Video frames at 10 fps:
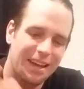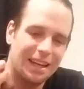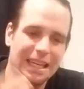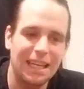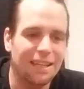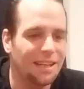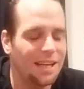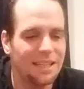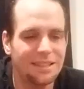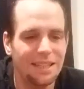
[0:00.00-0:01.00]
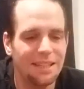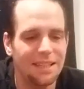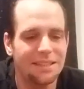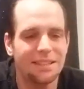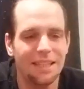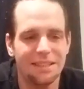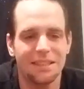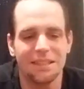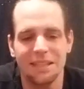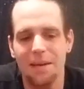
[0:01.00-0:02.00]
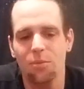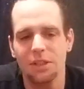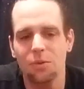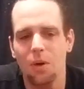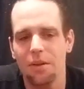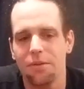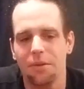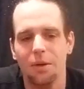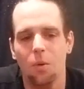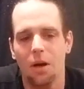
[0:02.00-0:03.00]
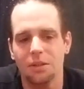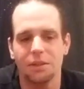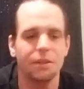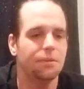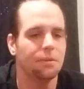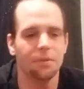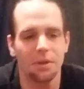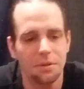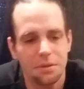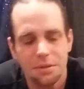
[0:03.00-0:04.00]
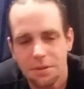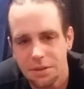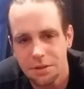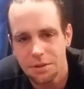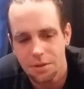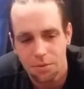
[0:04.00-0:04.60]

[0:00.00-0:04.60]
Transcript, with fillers: again, like I said, that's that's the same reason why the Three of Wands is in the reverse. This is the